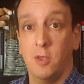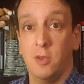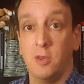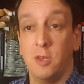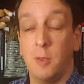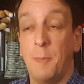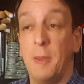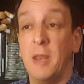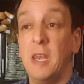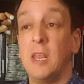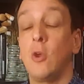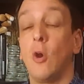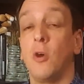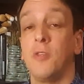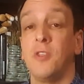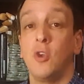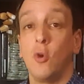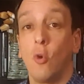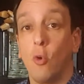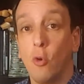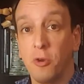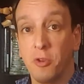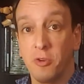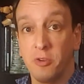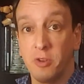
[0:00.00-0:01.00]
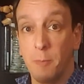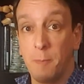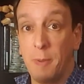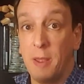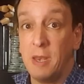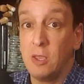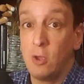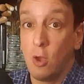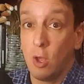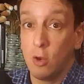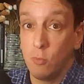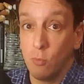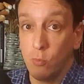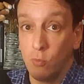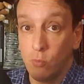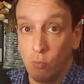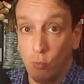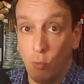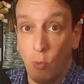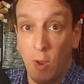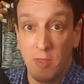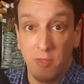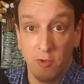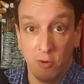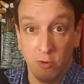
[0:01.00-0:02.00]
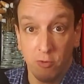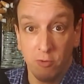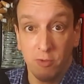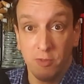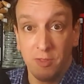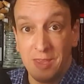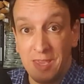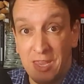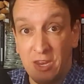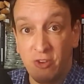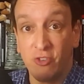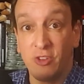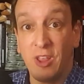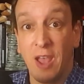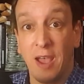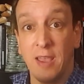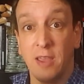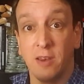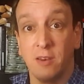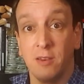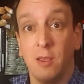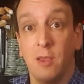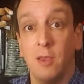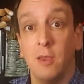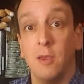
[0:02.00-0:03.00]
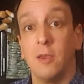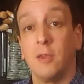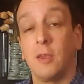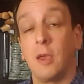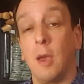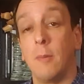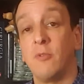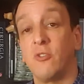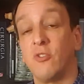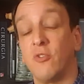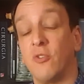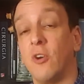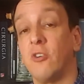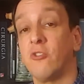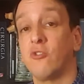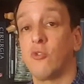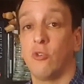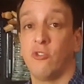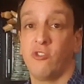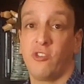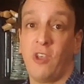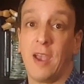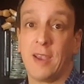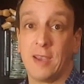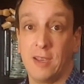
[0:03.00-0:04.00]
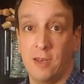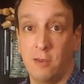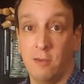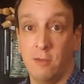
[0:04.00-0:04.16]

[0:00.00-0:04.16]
depending on the order, depending on whether each diet comes first or second.